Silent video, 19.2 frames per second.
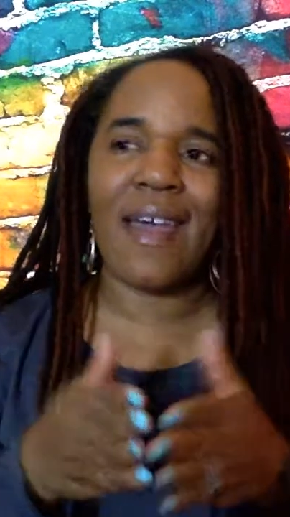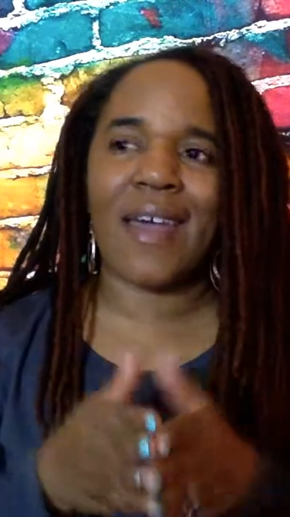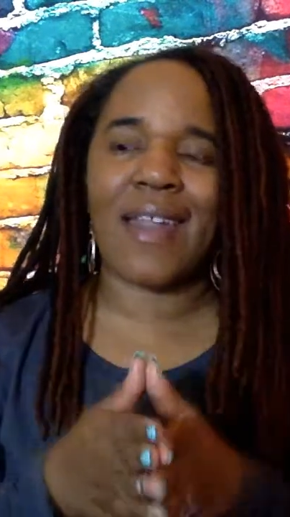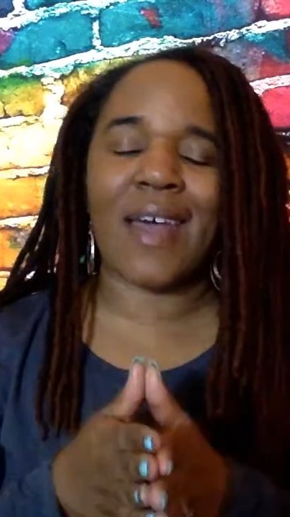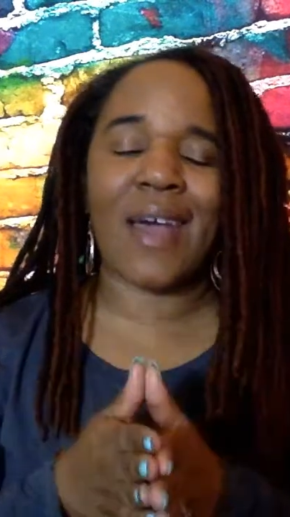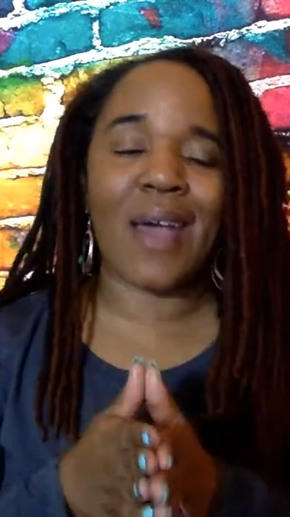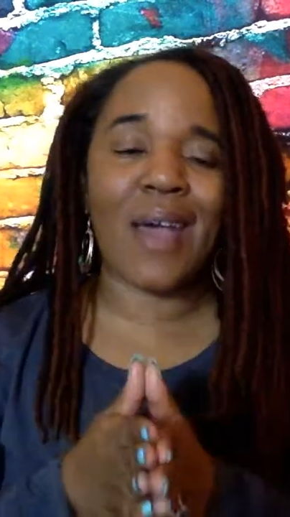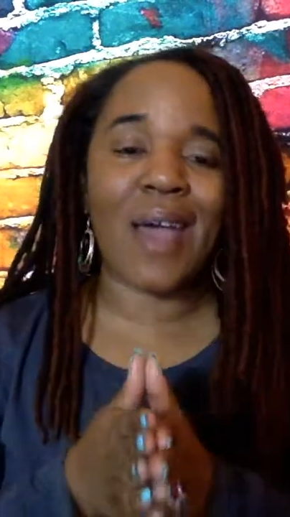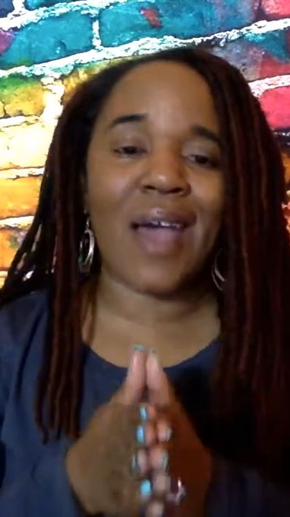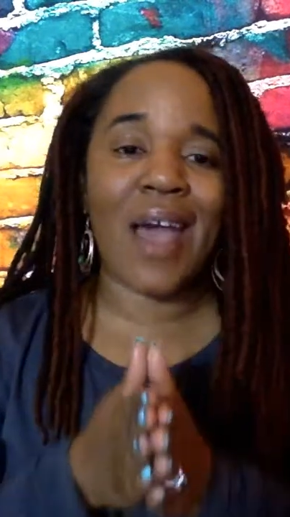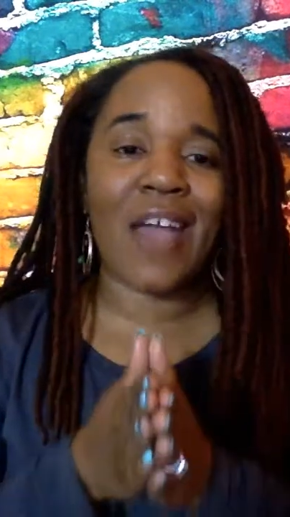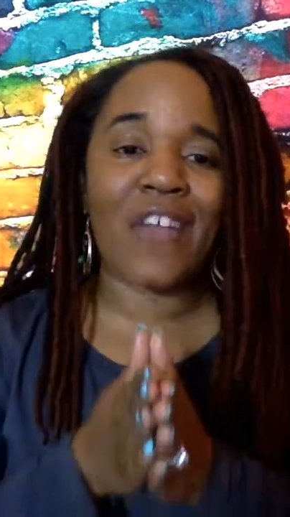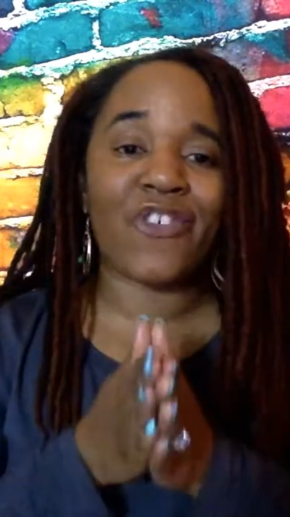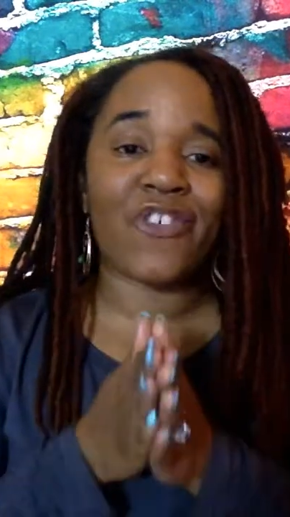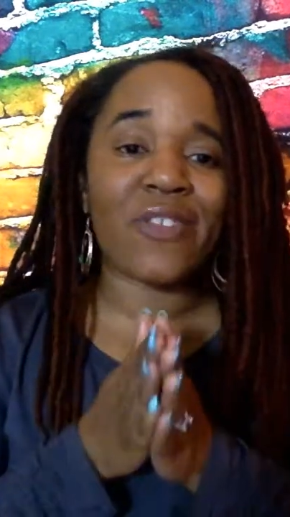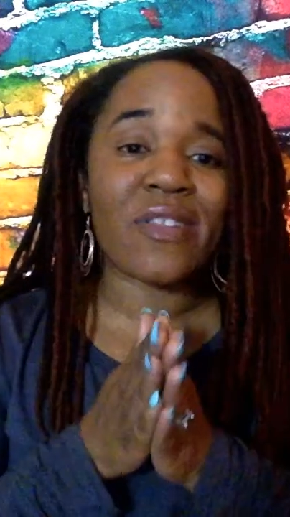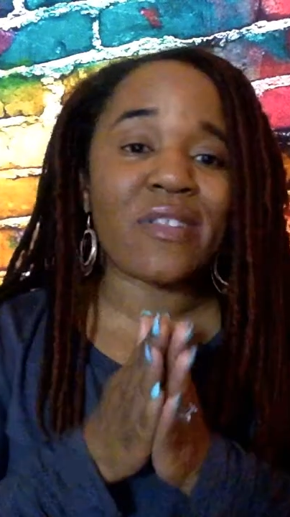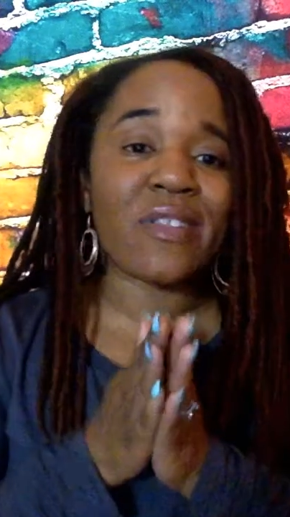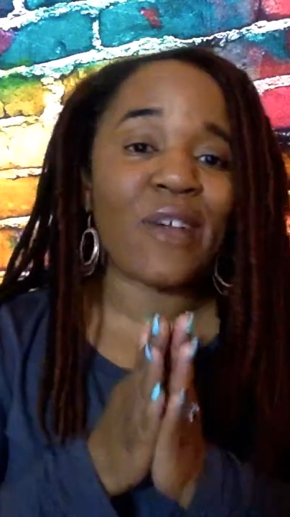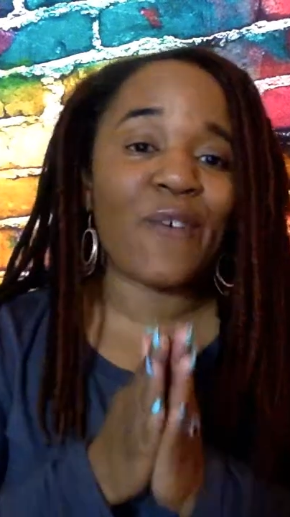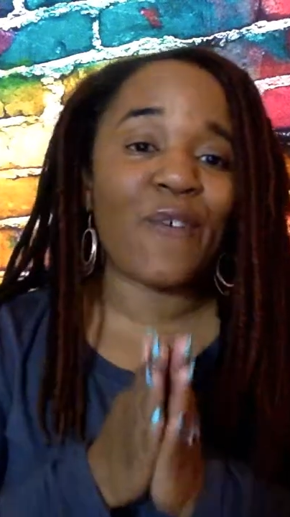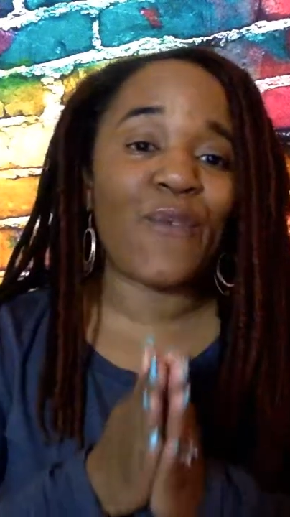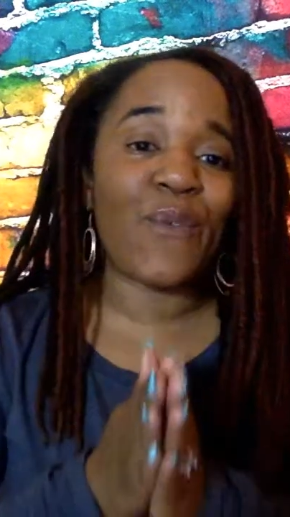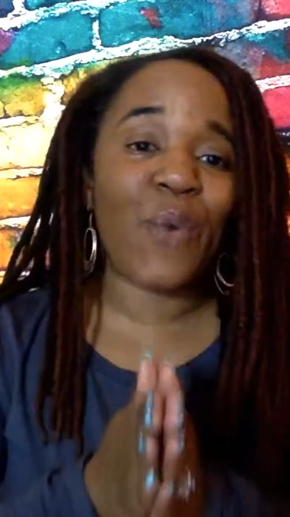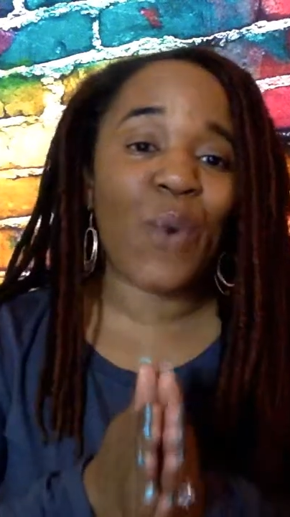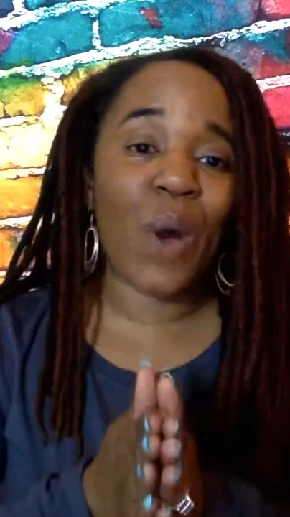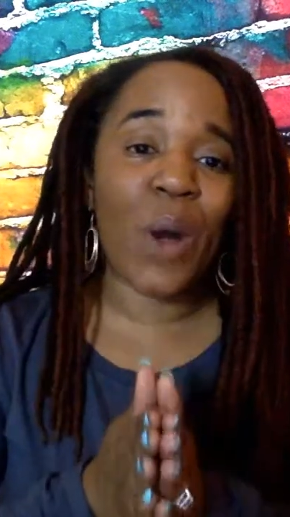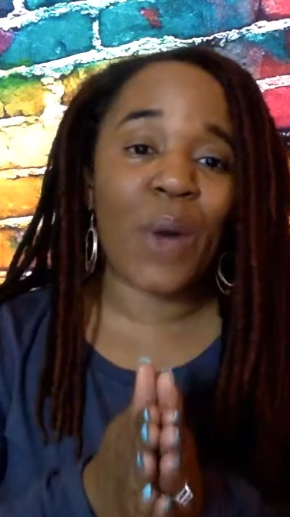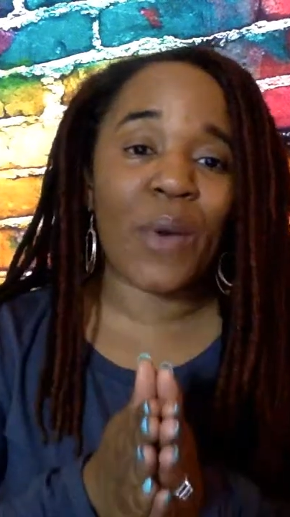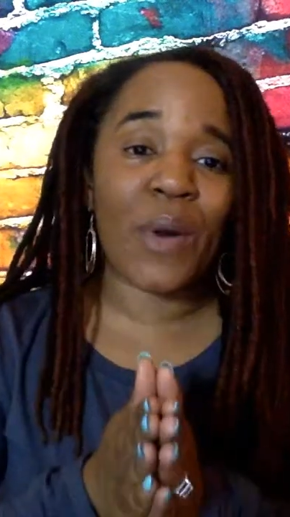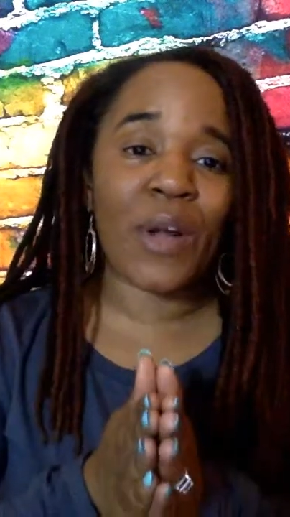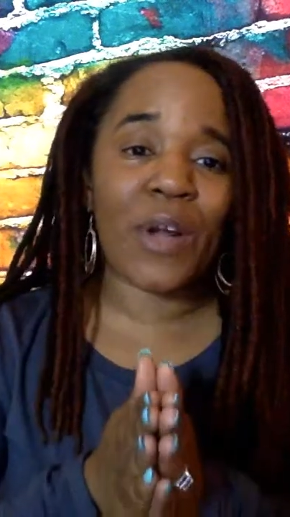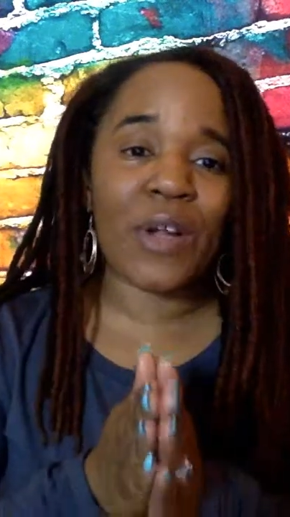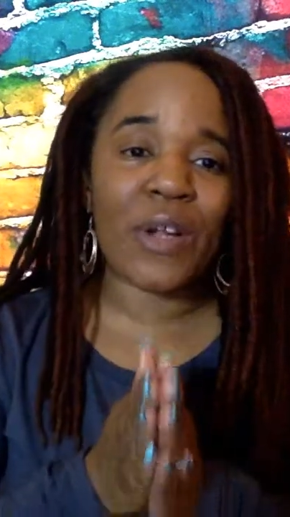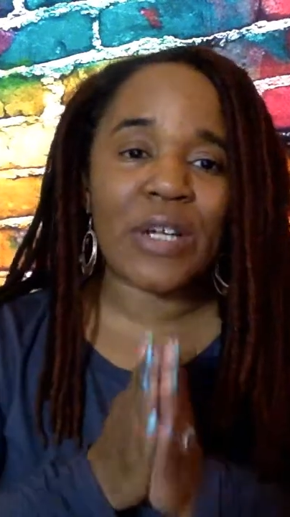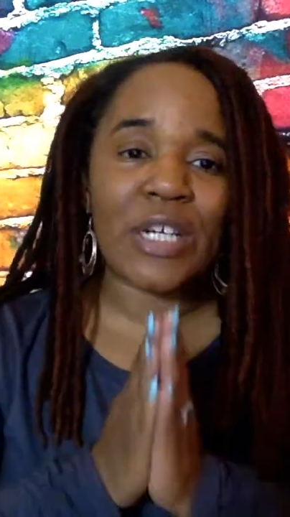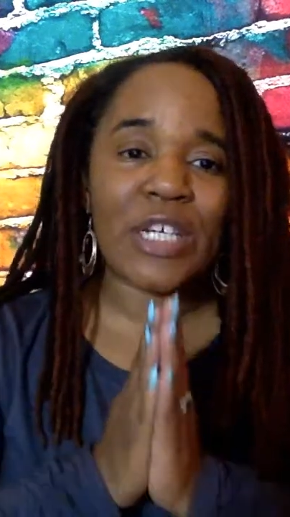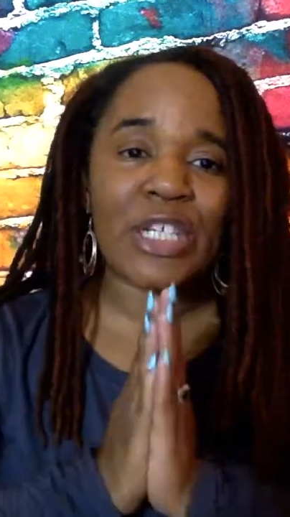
and I, I just look forward